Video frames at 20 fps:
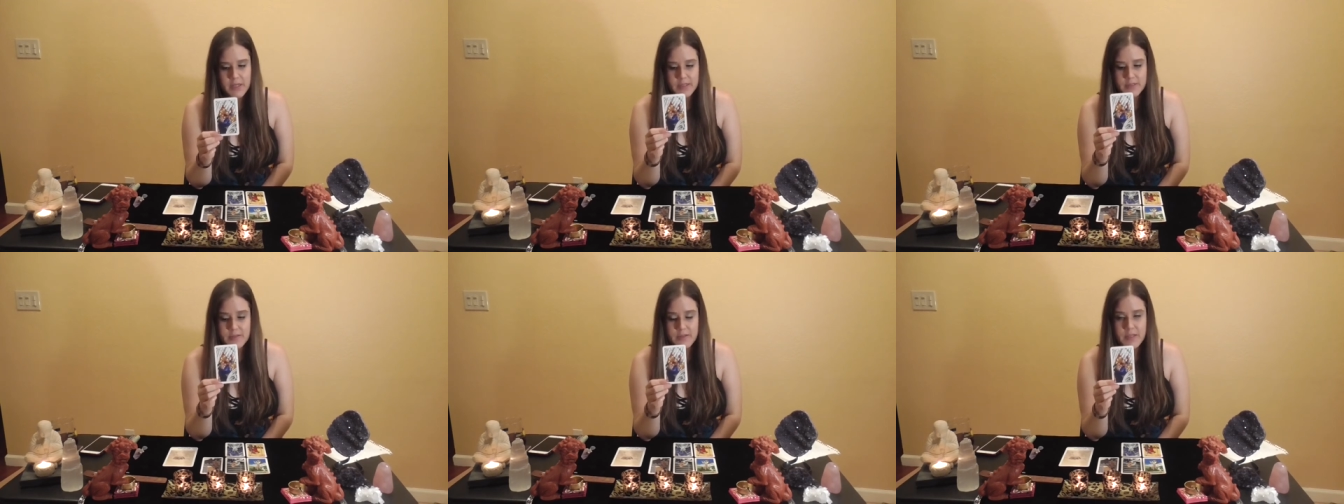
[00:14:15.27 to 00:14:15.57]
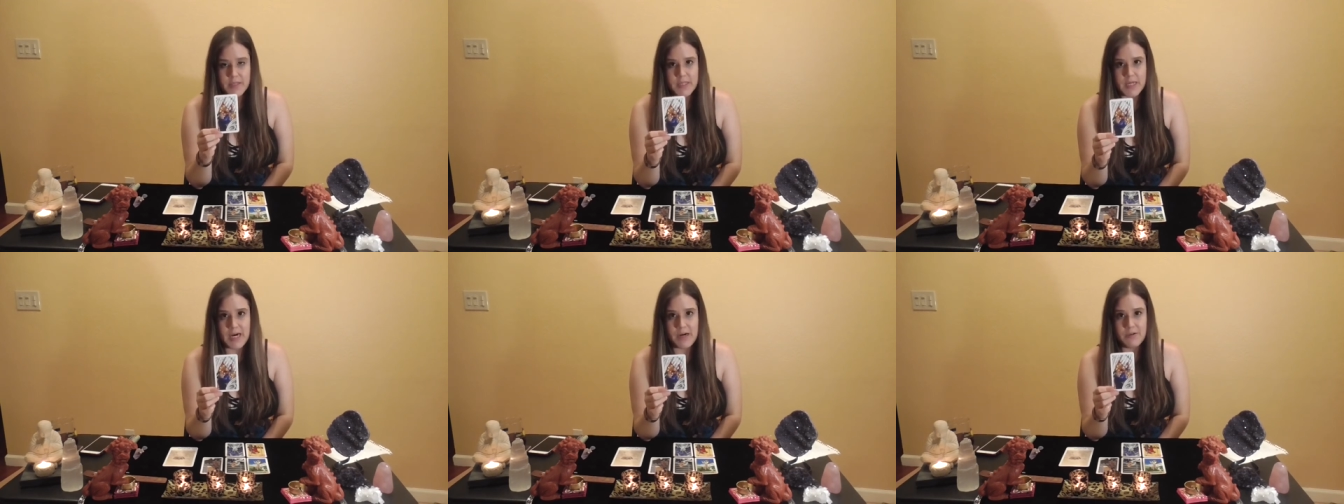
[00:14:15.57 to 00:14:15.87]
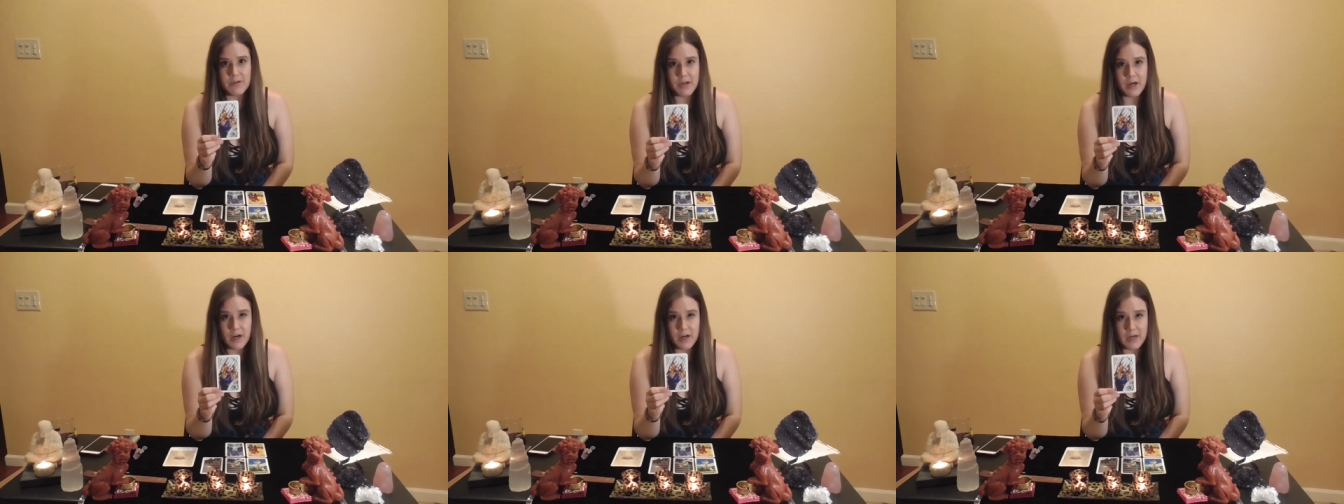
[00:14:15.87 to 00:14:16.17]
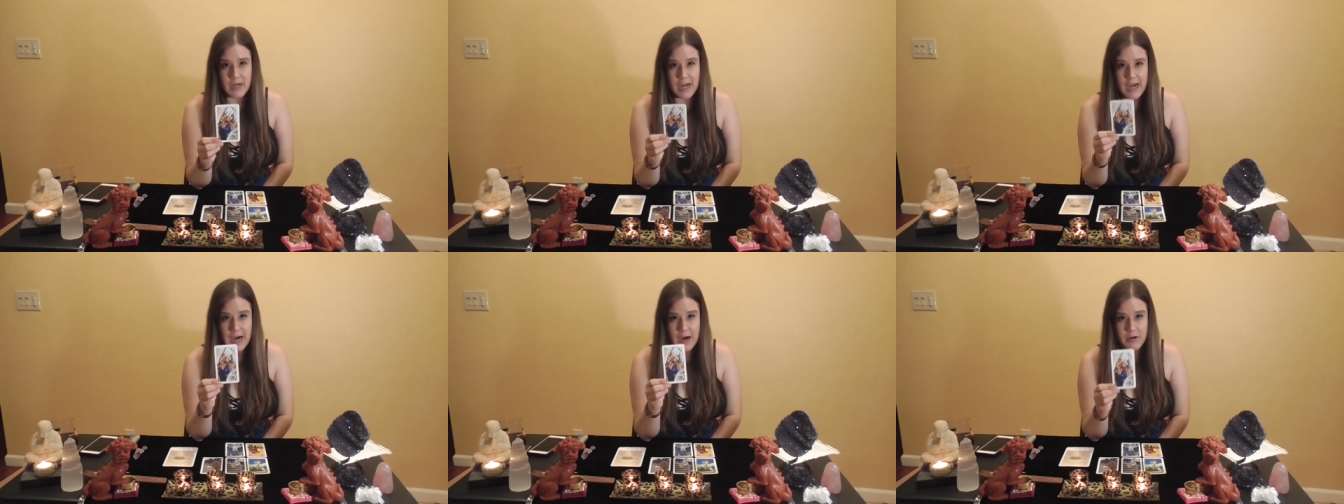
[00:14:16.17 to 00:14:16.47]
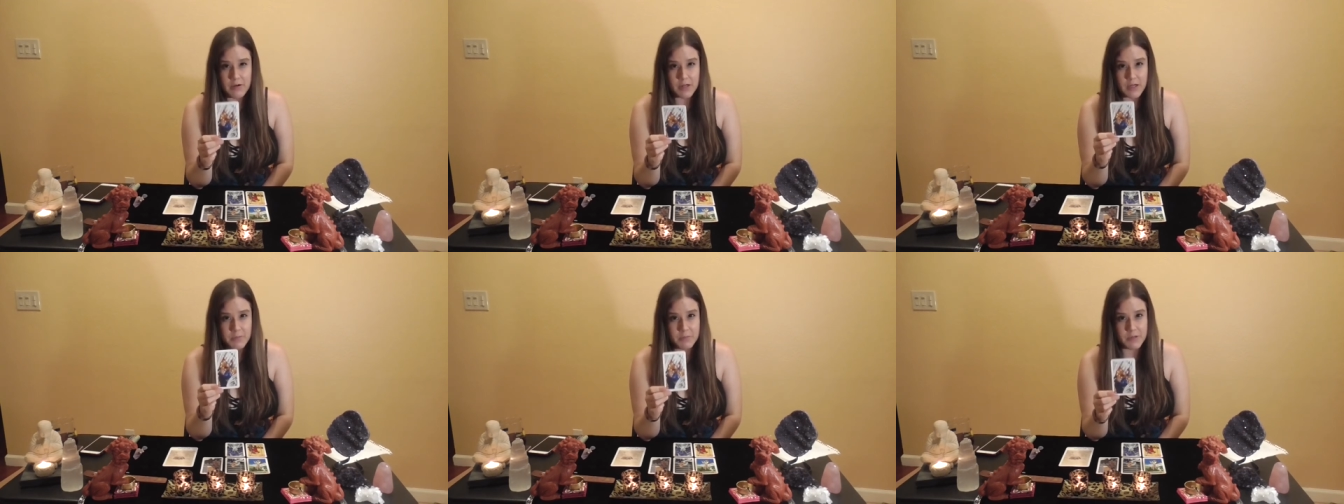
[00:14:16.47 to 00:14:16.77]
So this
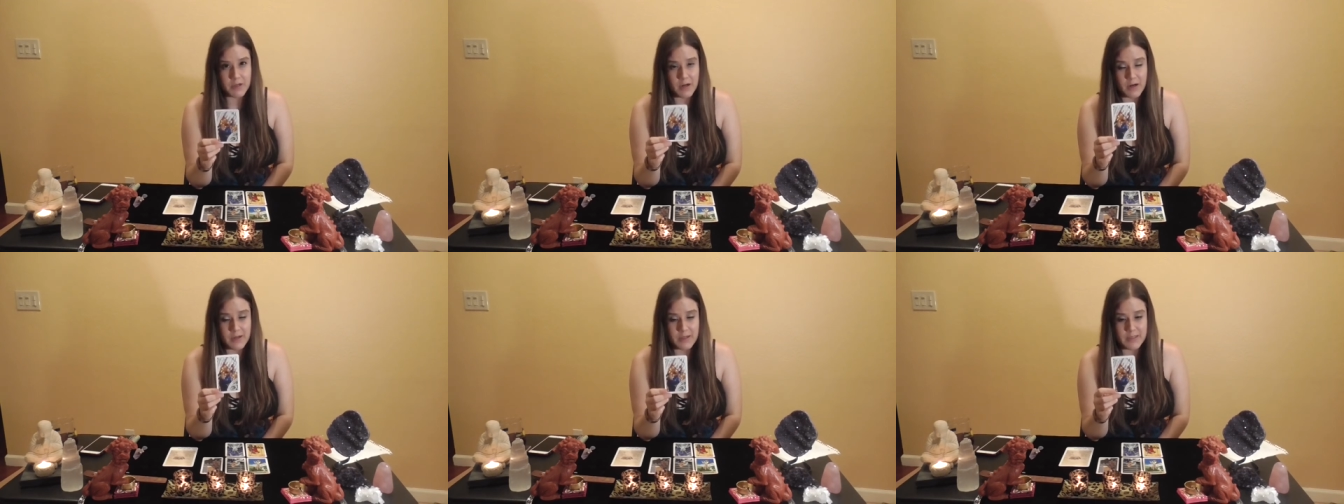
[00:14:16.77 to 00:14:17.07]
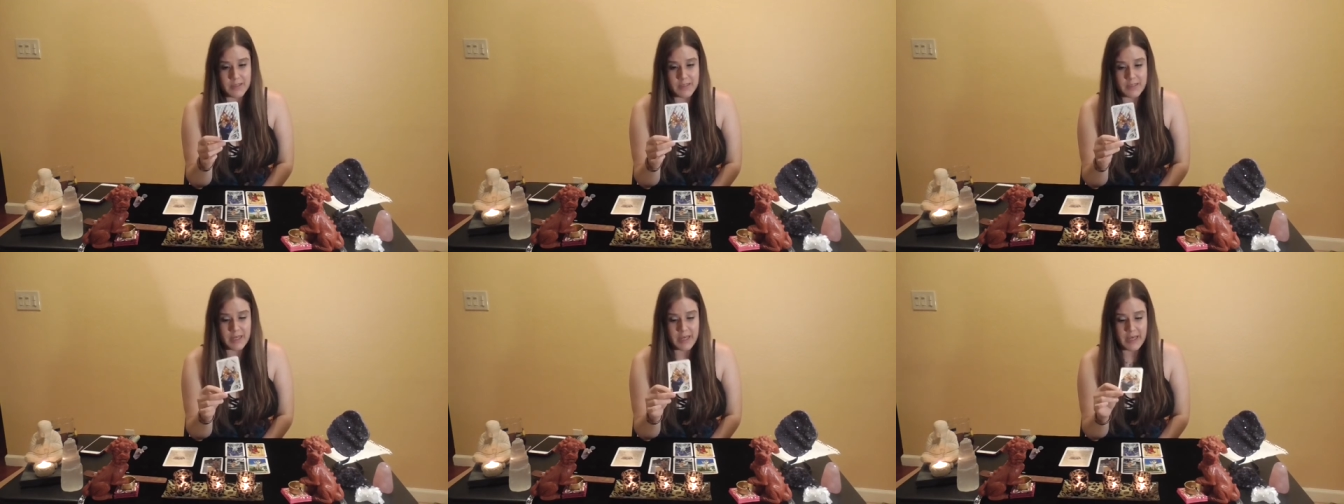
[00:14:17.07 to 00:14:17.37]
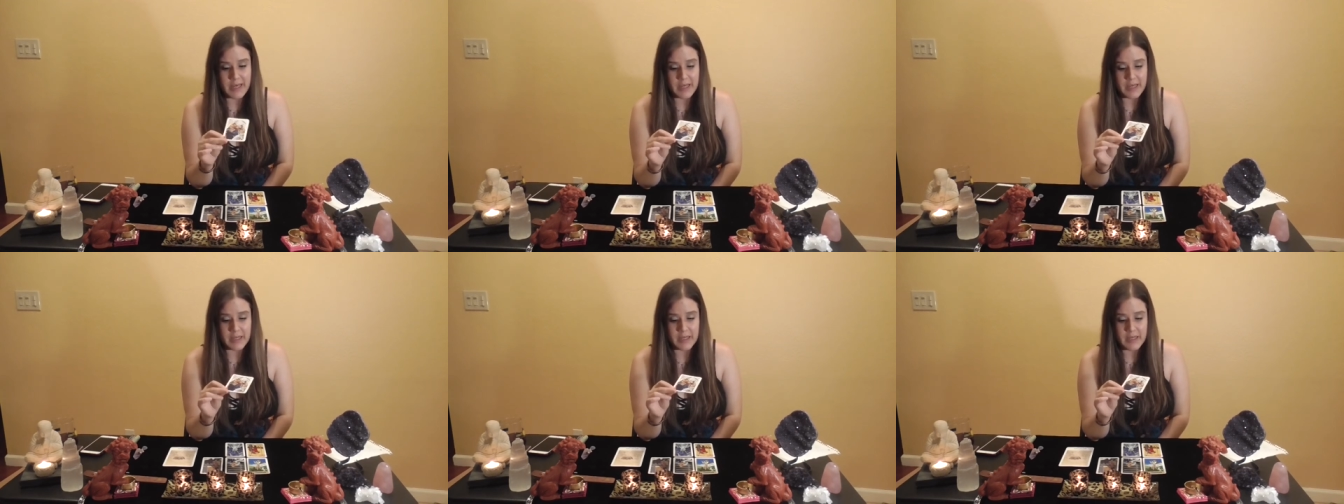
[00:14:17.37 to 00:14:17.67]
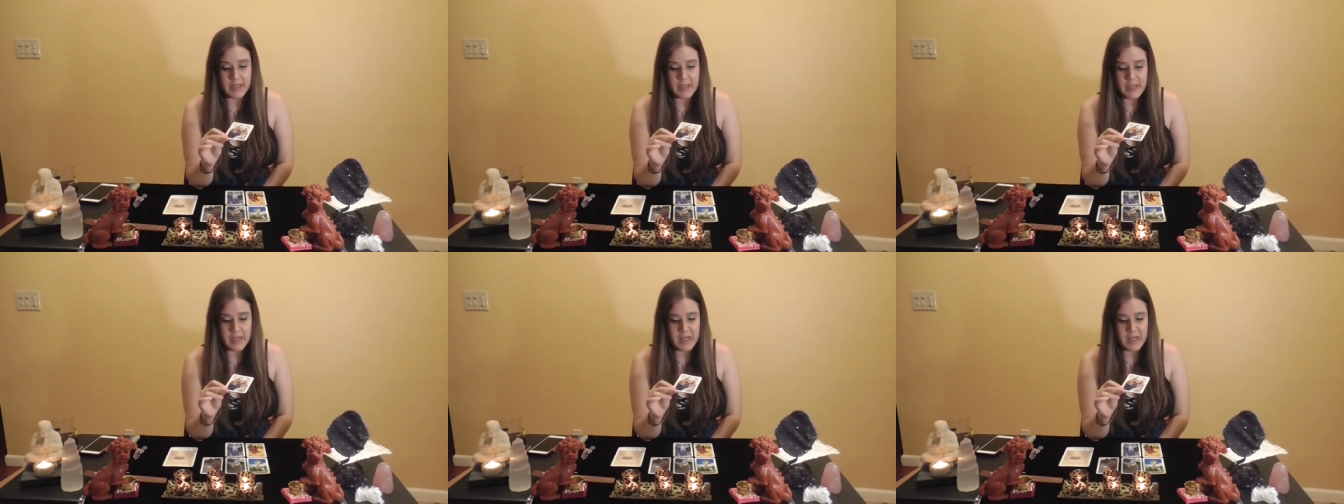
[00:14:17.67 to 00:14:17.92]
outcome card is saying,